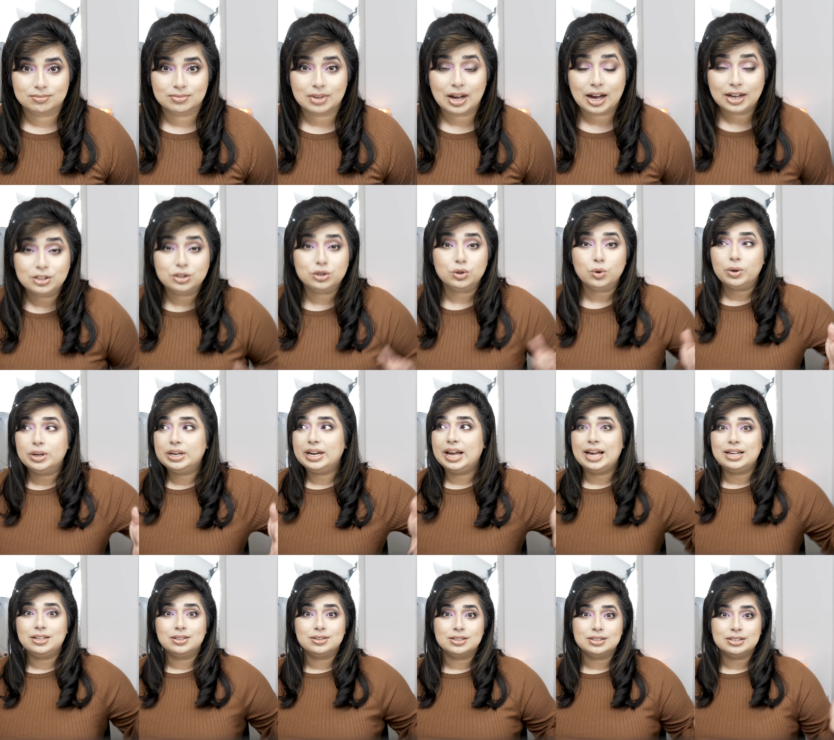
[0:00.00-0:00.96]
I saw an
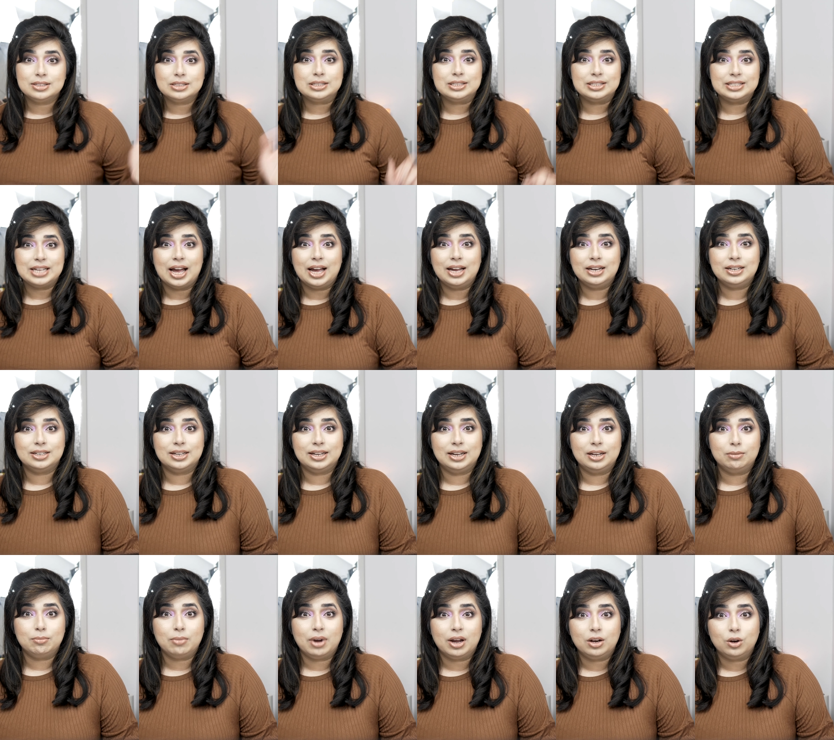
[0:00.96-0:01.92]
Essence stand
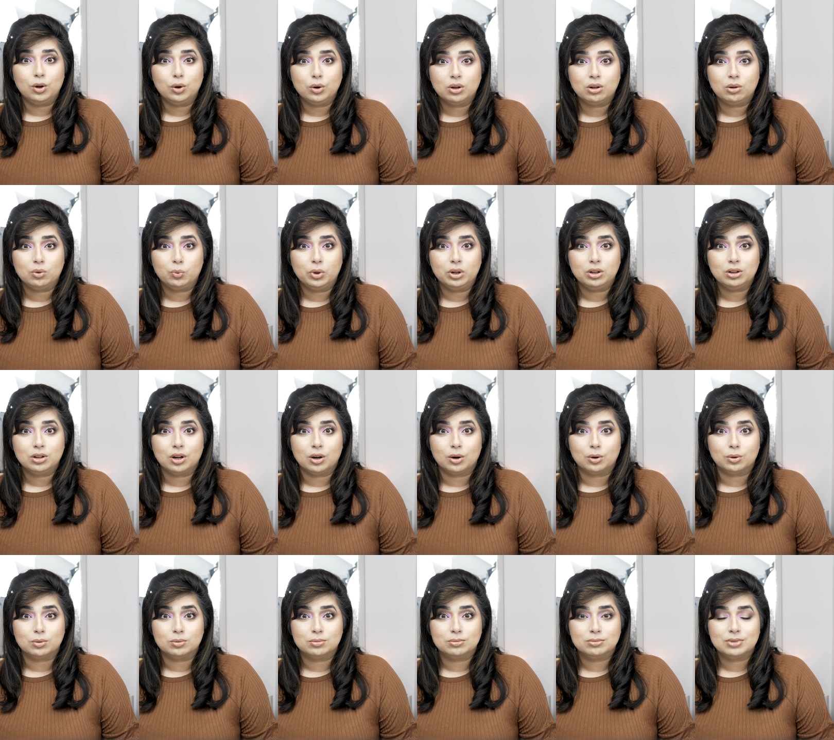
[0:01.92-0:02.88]
in my local
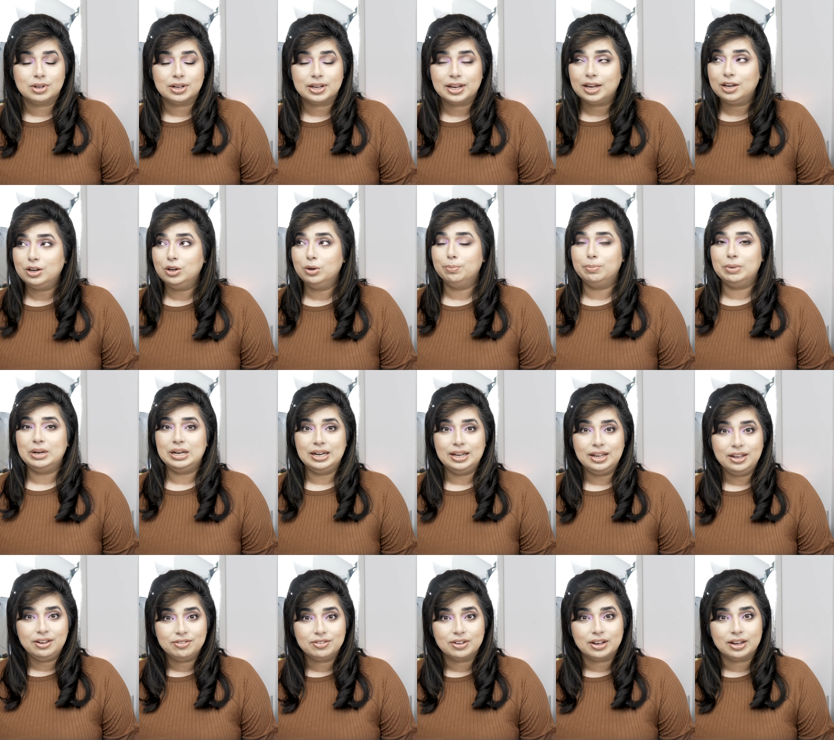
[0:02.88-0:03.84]
Wilko. Can you
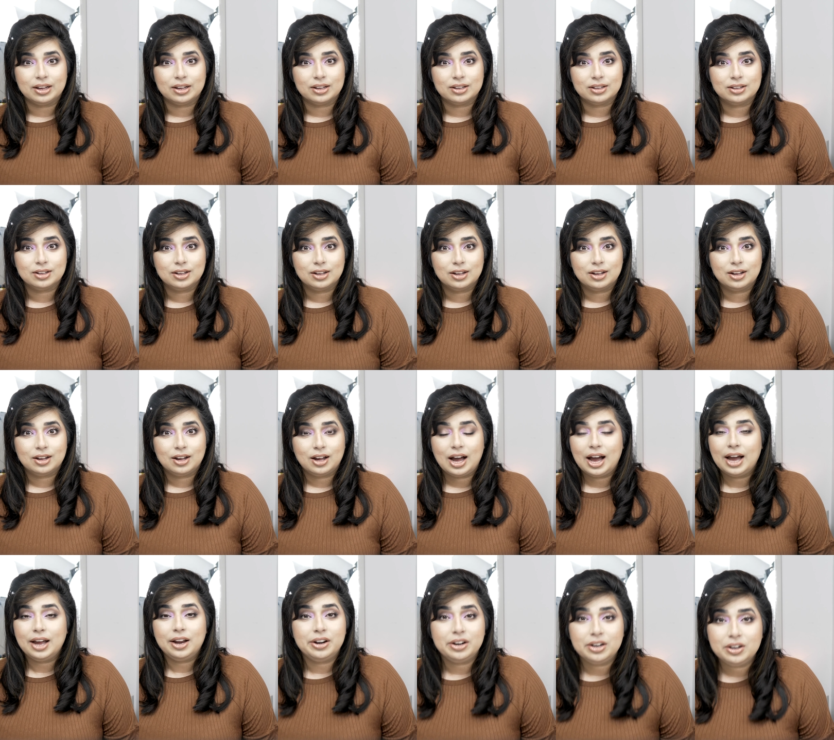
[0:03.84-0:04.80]
believe it?
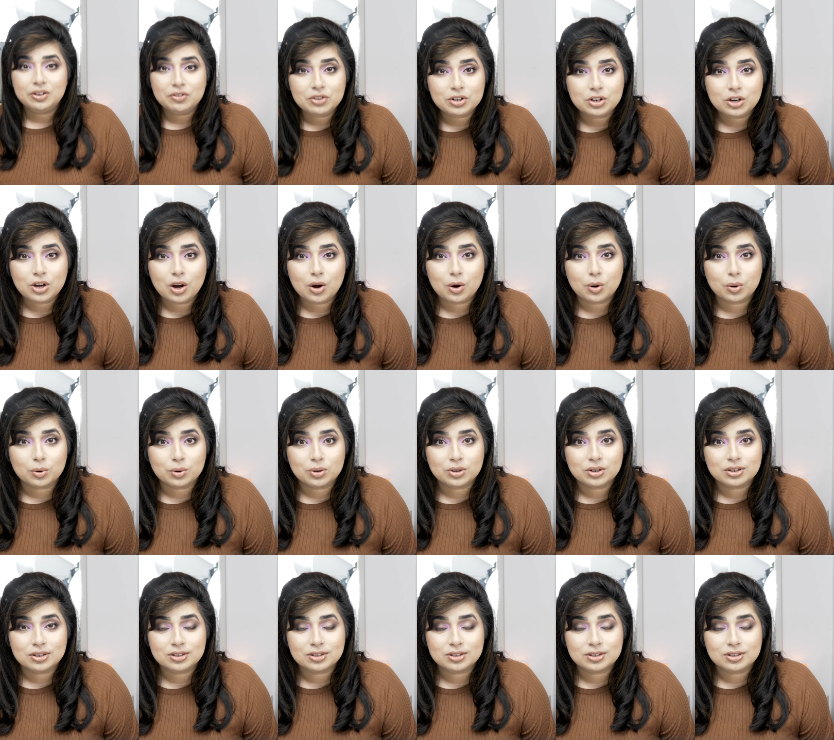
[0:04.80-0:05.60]
I didn't even know.